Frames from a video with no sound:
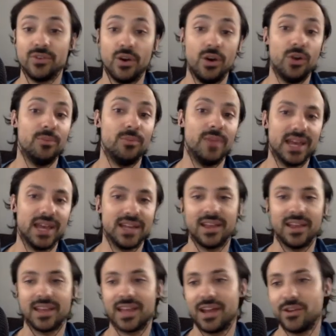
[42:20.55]
oh man,
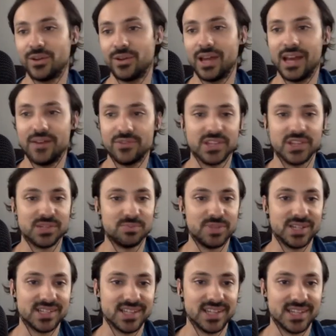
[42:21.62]
like I don't have this
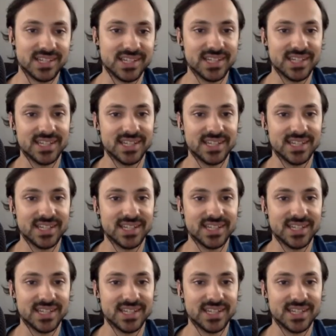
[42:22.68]
business,